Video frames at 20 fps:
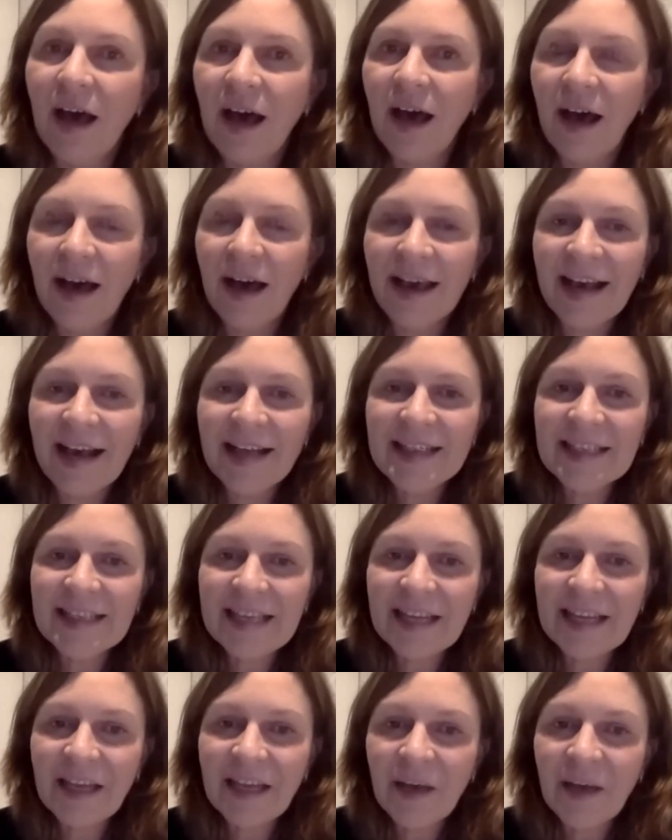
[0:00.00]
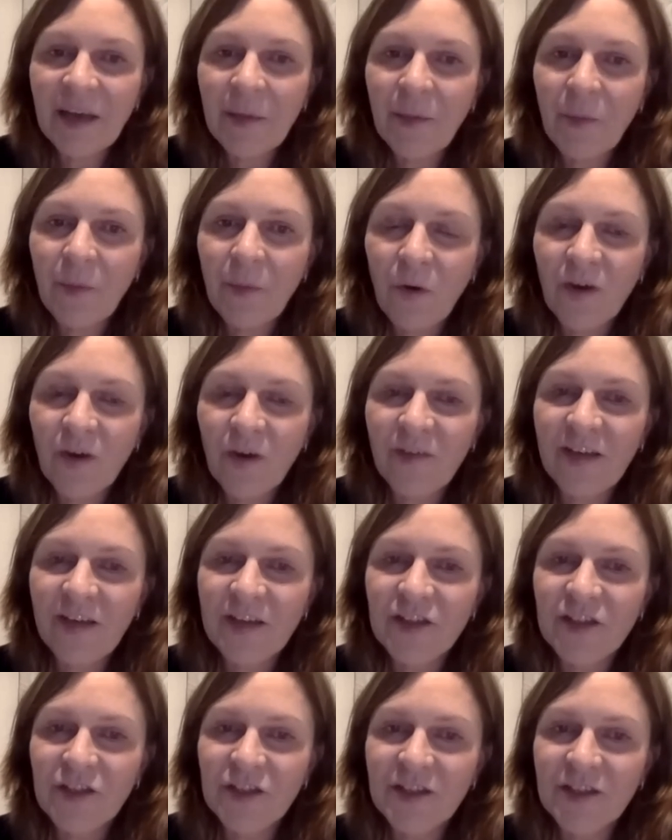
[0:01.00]
I can't see any more
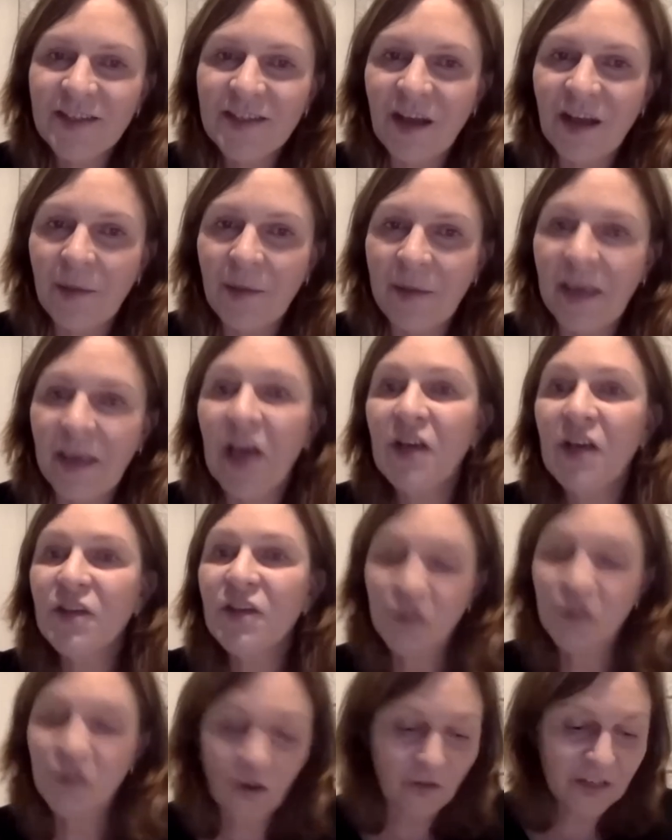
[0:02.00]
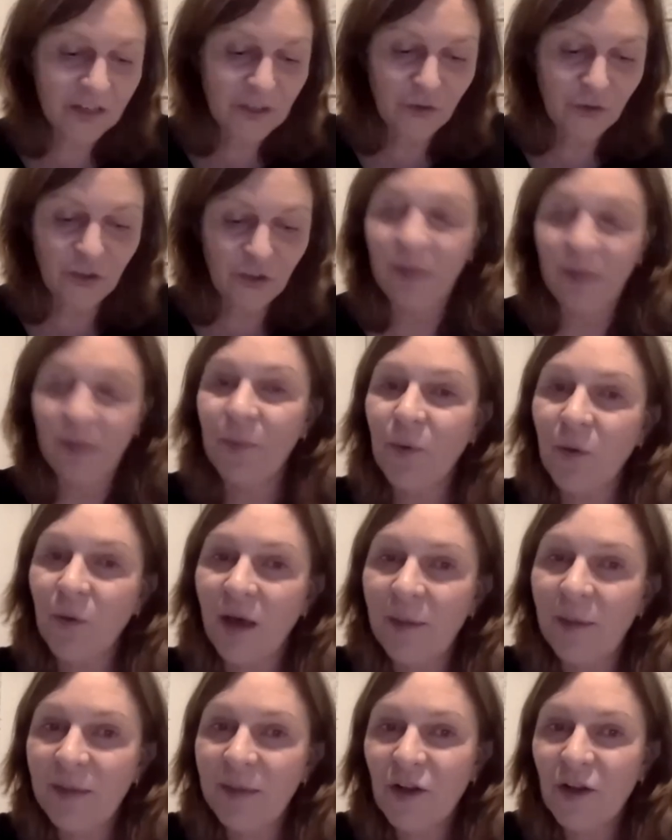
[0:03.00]
questions coming. Sorry to keep you
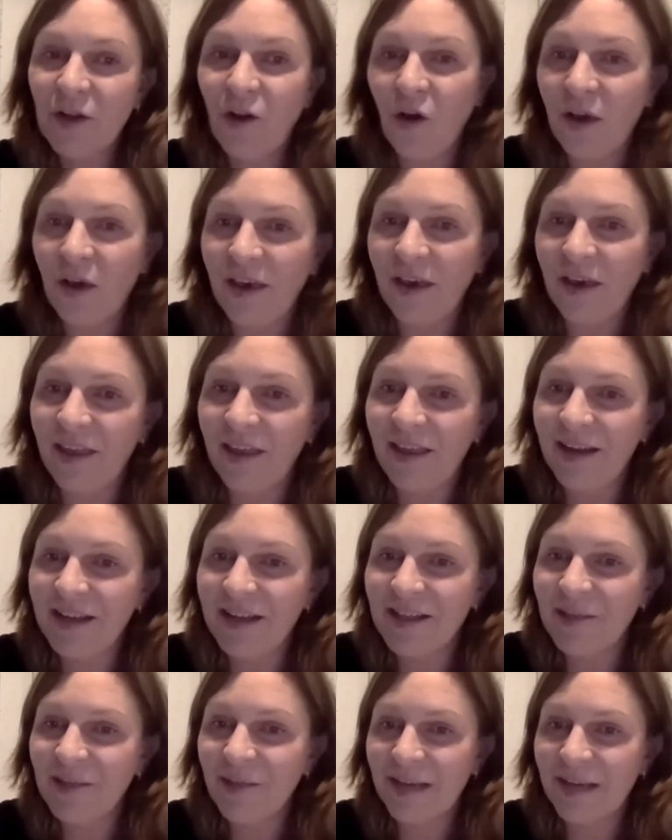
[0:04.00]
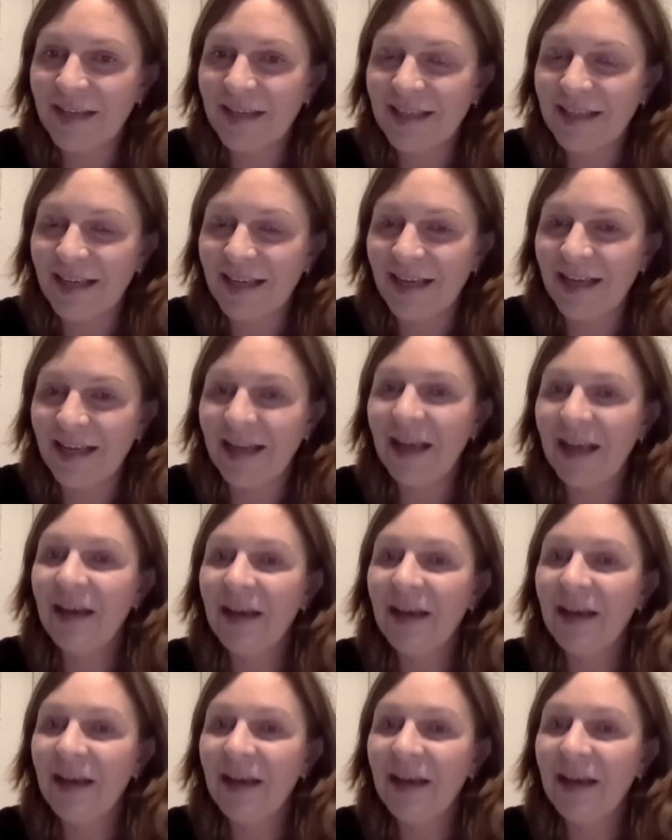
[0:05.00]
a bit longer than expected.